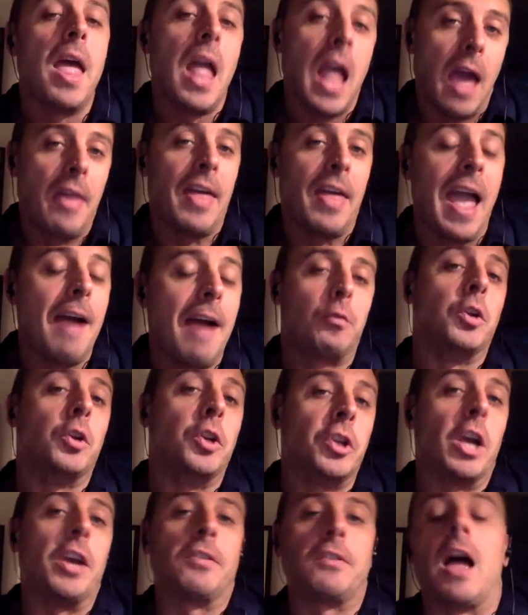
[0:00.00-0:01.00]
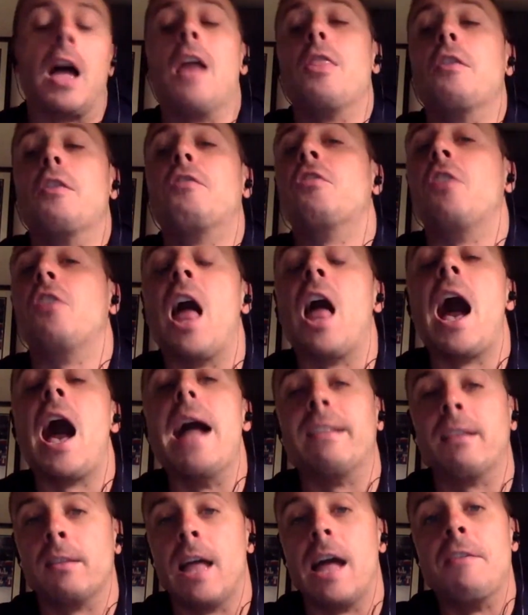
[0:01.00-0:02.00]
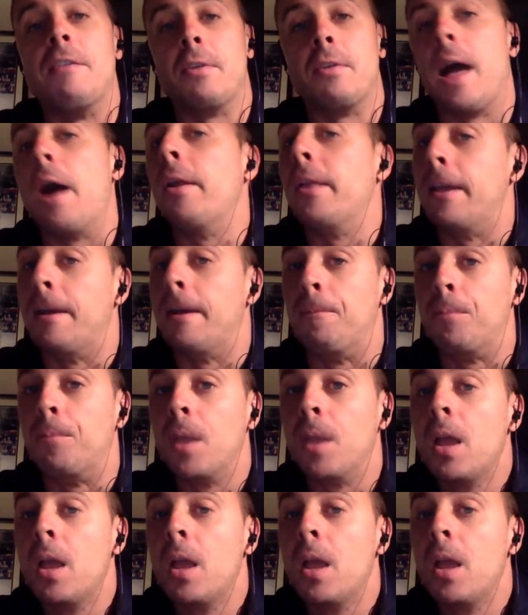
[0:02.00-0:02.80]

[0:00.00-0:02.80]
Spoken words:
and they have to adjust on the fly to life without him.